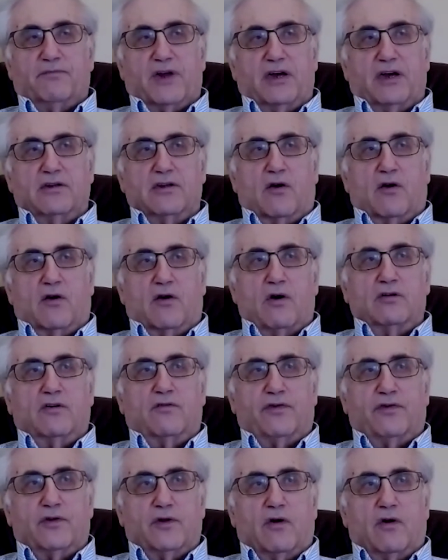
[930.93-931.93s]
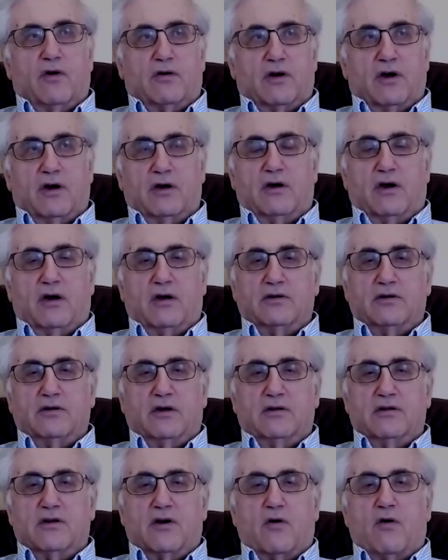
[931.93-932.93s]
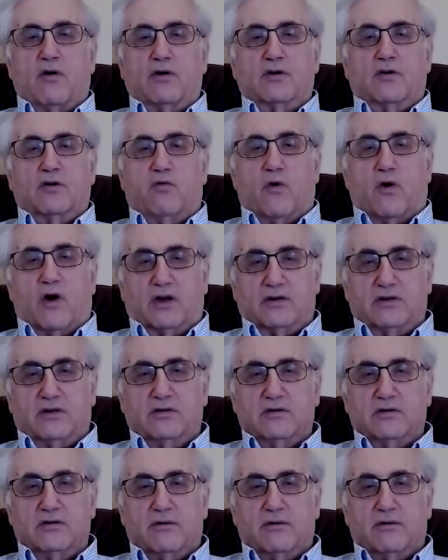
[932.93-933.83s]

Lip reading: in the wrong floor, in the wrong ward.